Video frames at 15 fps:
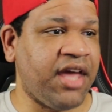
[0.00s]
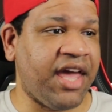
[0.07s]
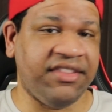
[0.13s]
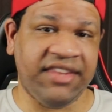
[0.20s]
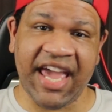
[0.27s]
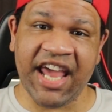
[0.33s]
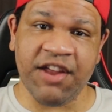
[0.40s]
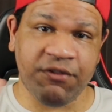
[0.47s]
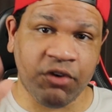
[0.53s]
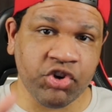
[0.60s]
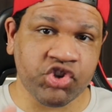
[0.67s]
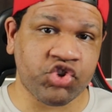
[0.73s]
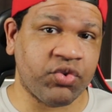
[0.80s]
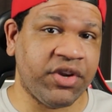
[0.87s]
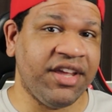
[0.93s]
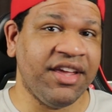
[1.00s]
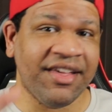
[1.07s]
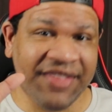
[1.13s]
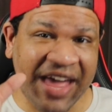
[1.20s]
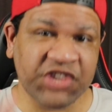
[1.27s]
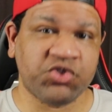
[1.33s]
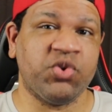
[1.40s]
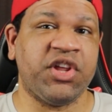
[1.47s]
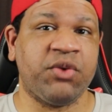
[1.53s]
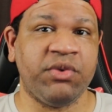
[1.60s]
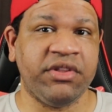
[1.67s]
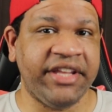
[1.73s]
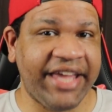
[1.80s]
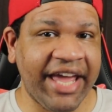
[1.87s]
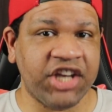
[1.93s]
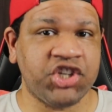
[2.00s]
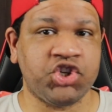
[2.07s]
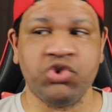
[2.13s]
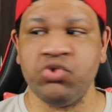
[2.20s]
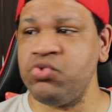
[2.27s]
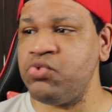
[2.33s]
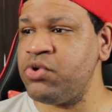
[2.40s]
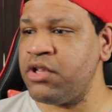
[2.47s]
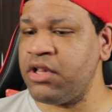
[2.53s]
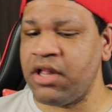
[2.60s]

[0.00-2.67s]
in the anniversary, that's where they really get you.